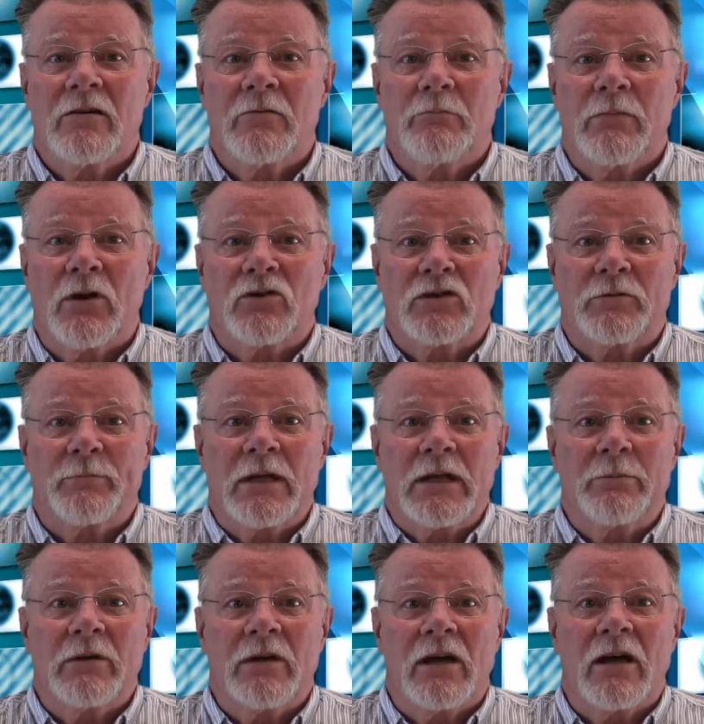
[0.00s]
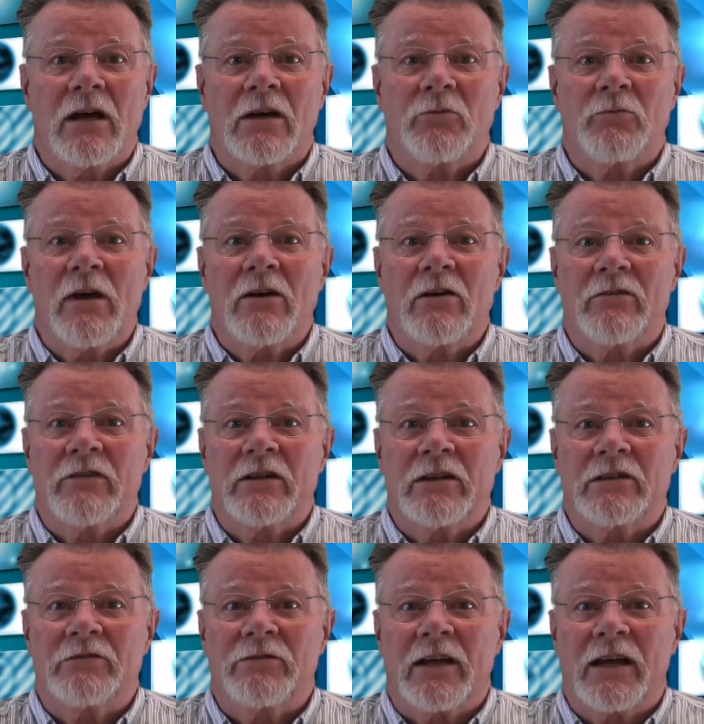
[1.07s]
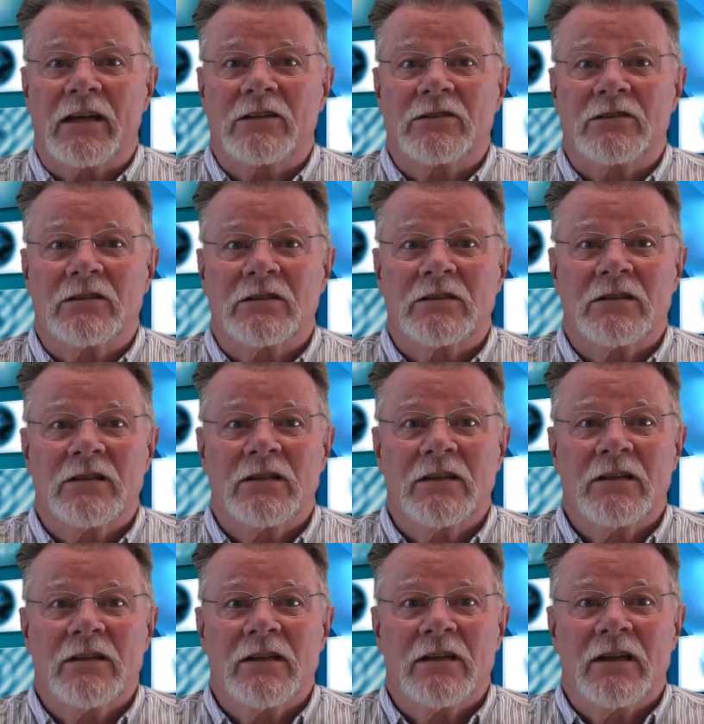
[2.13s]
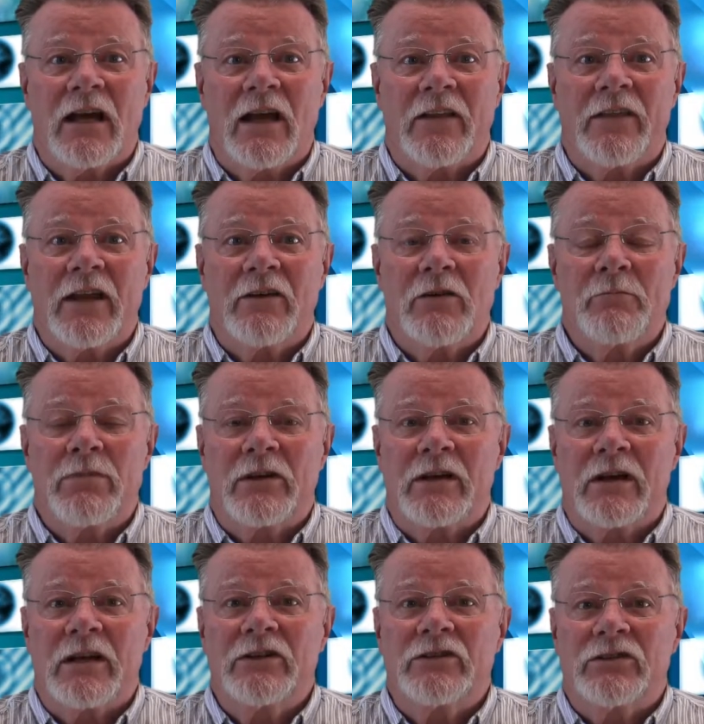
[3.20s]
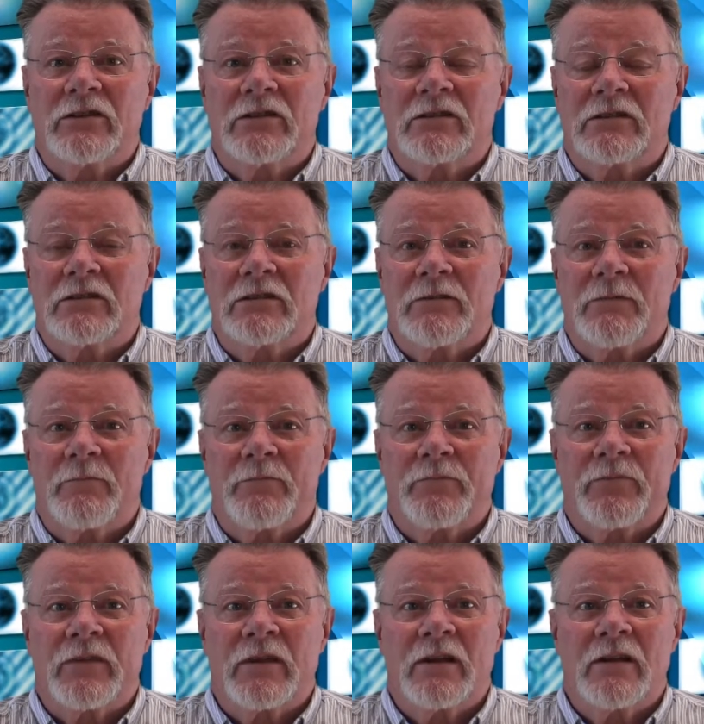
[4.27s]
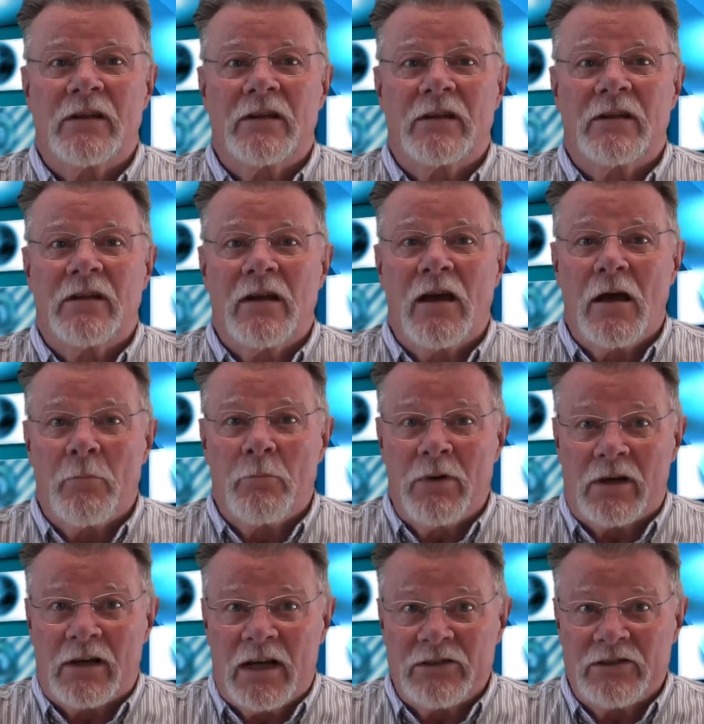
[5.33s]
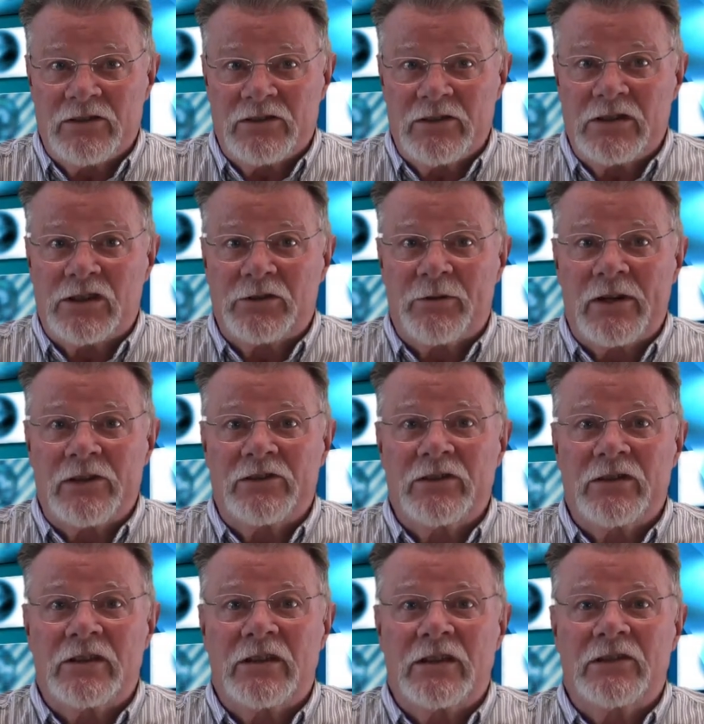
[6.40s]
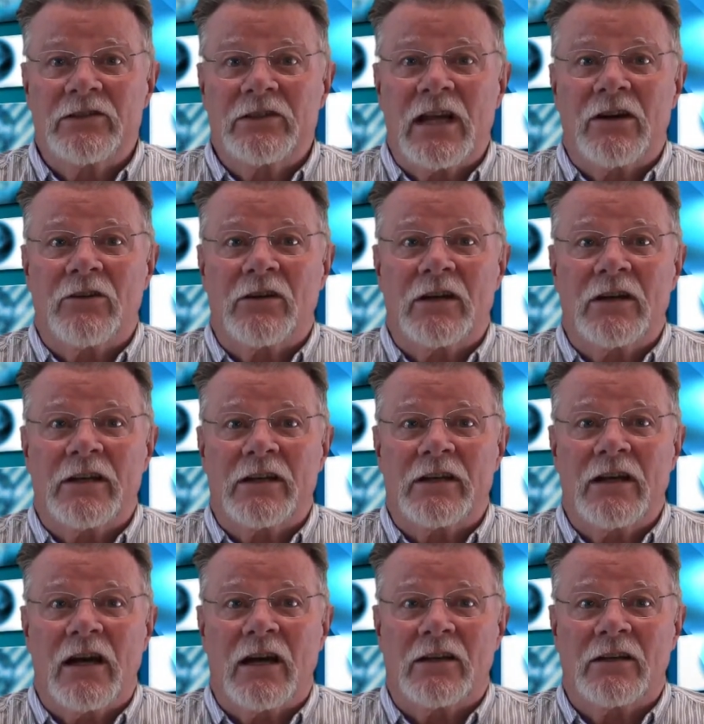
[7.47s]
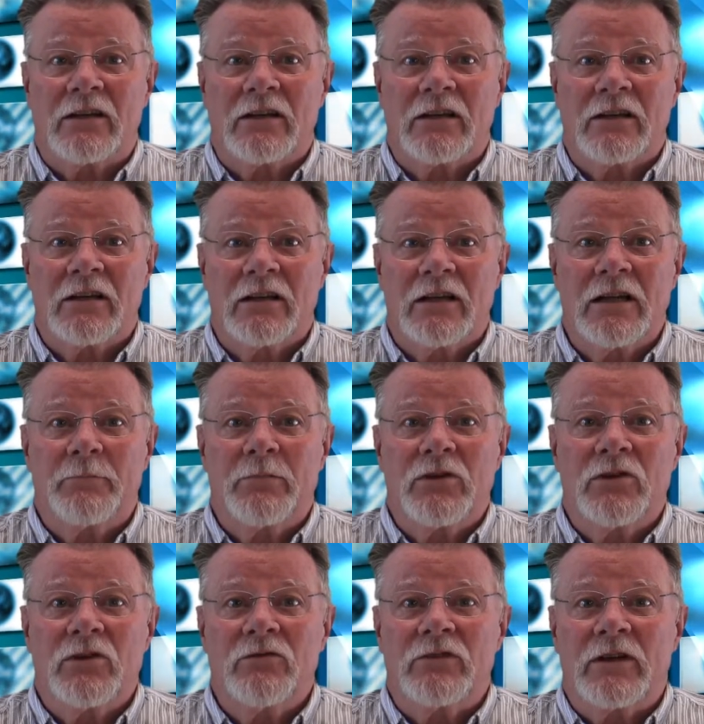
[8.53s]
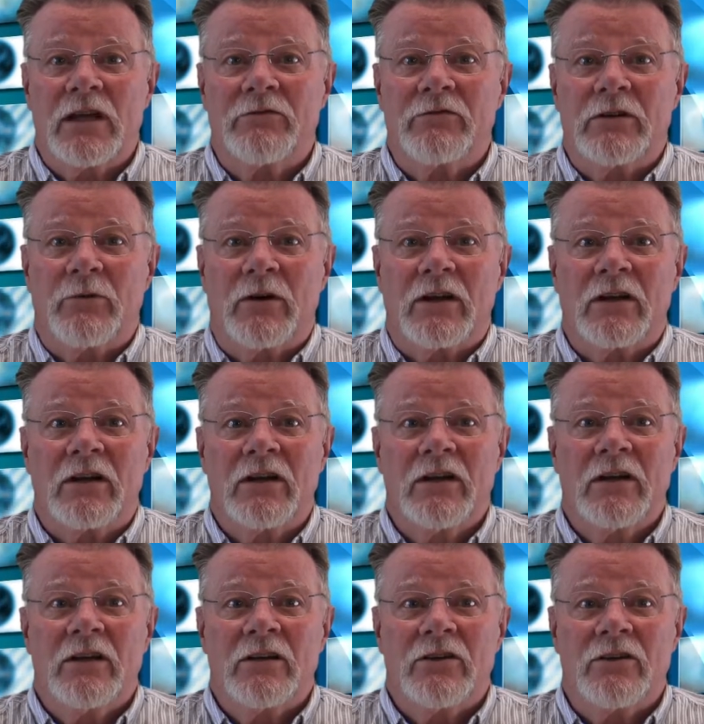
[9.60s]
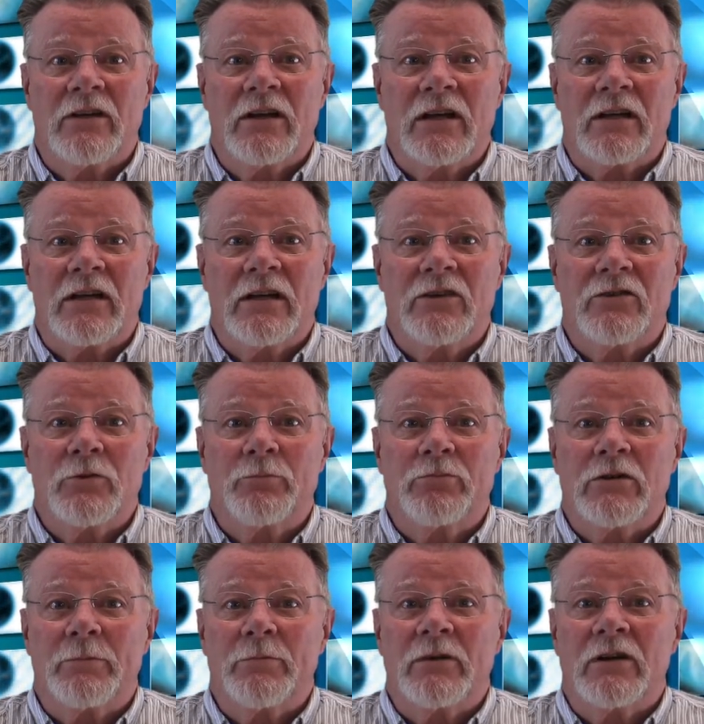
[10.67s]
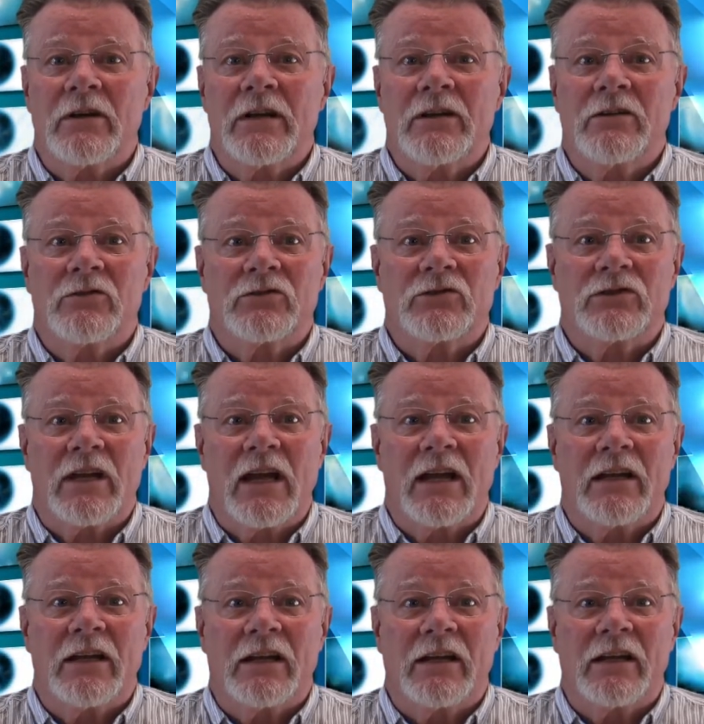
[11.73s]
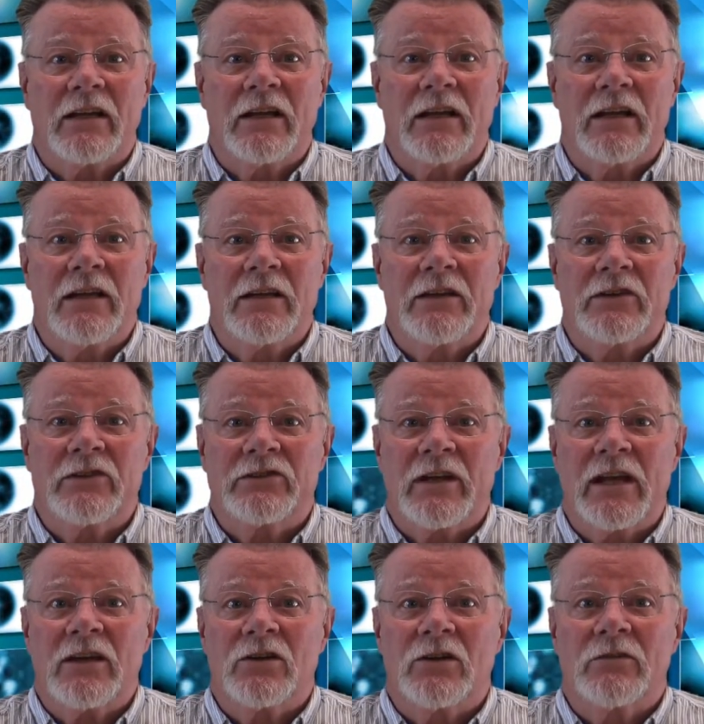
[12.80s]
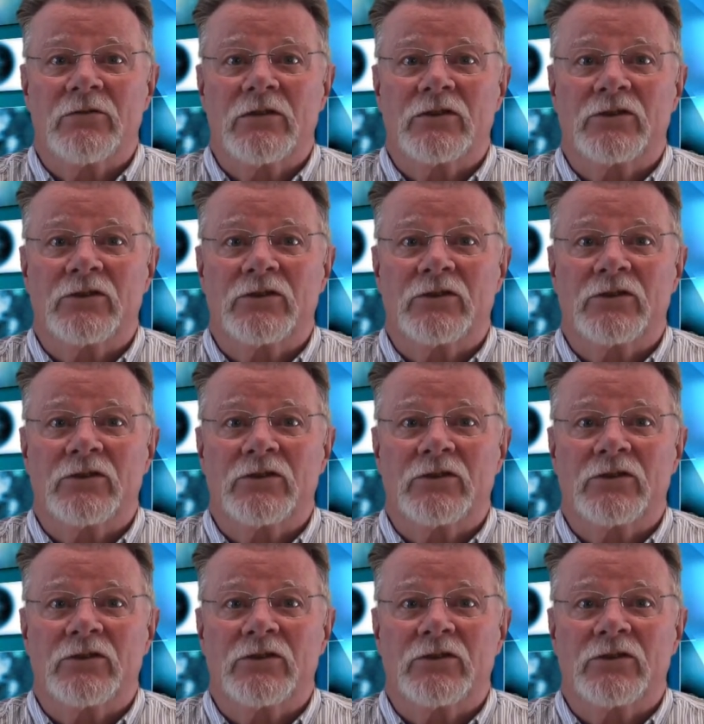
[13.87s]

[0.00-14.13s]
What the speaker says: Most people are unaware of these facts and their implications. But as the situation is now clear-cut, it behooves everyone to get into proper legal standing in dissent of the